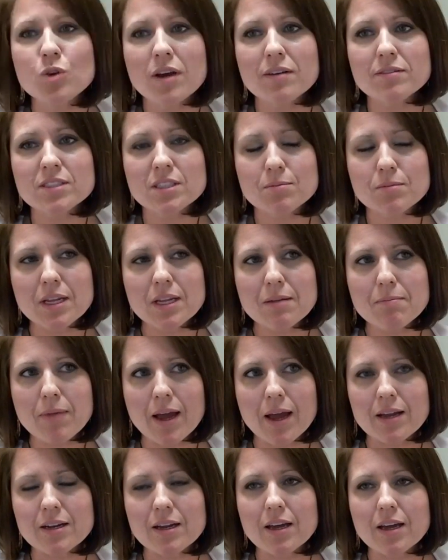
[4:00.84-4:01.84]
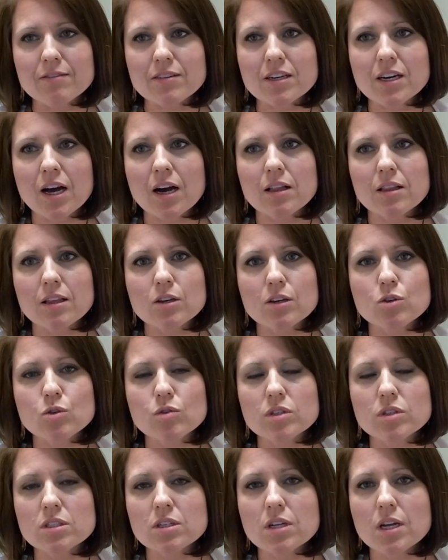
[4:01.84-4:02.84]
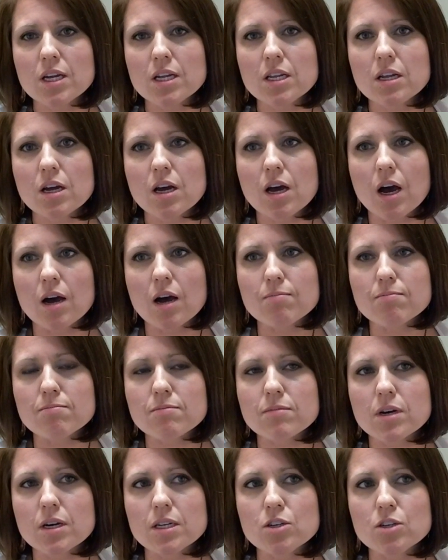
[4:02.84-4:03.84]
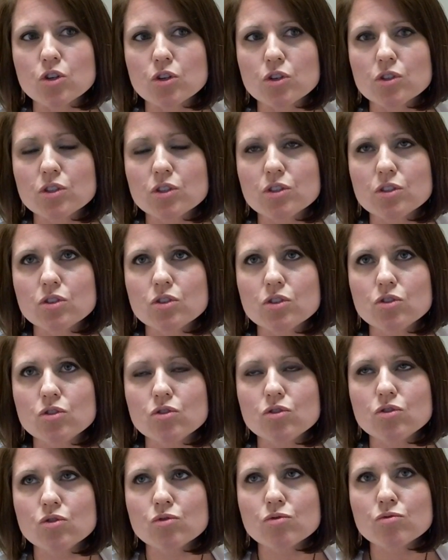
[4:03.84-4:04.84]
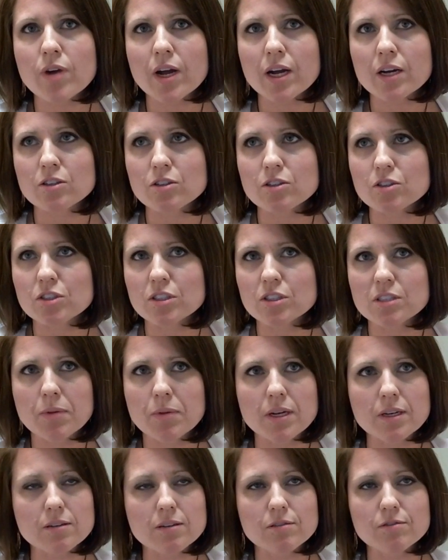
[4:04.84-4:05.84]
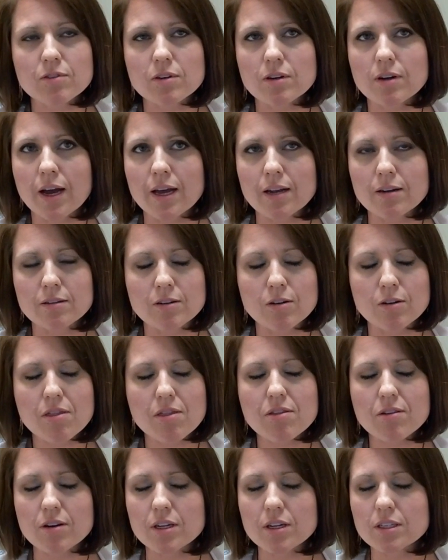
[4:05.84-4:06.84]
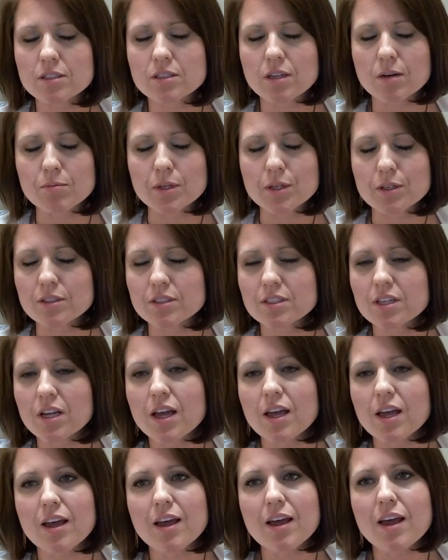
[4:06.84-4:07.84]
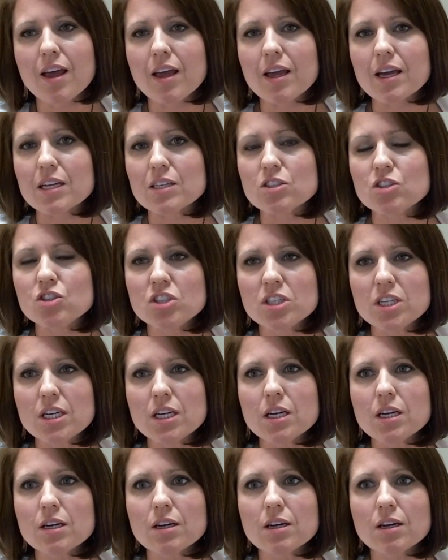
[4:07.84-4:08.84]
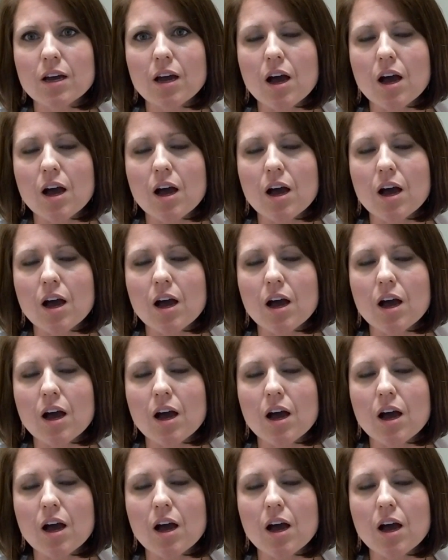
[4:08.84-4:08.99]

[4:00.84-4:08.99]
have somebody in mind. I have a colleague who is a nurse director. She's been here for 30 some years, and she